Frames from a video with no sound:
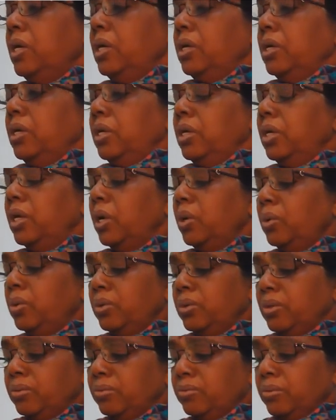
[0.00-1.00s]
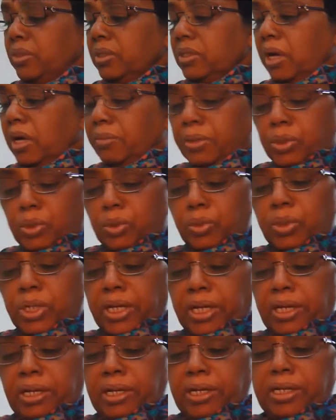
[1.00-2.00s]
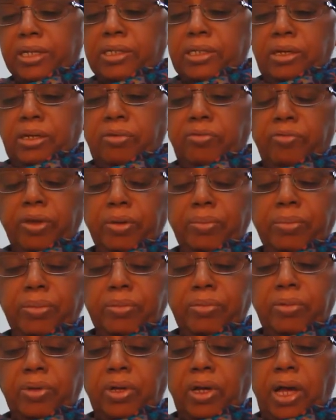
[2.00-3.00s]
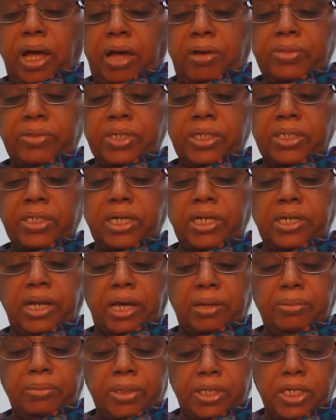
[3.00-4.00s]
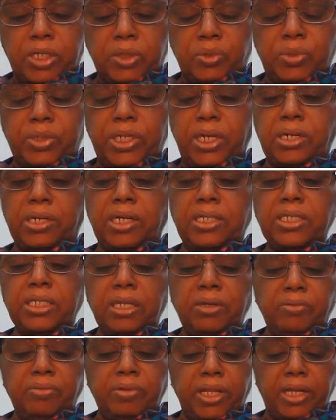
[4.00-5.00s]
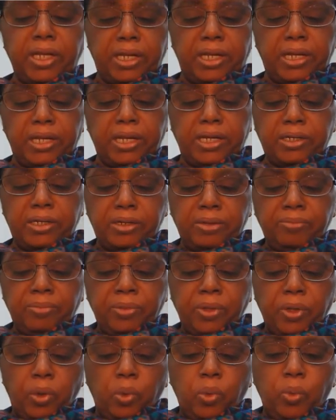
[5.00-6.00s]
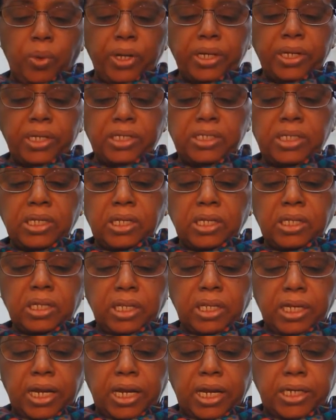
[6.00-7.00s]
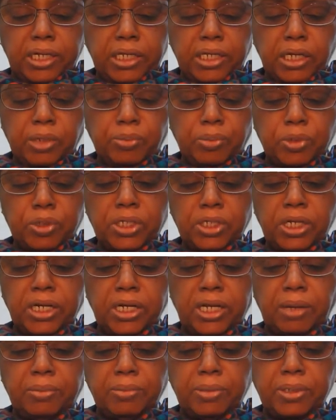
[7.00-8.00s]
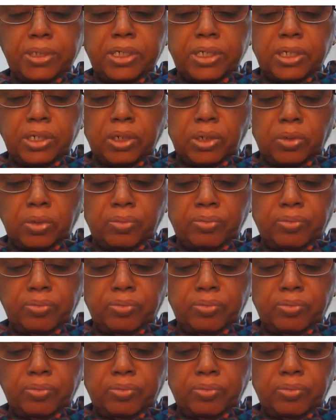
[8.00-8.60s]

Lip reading: Now, coming to the inlet, we have certain diameters which are concerned with the inlet. One is the anterior posterior diameter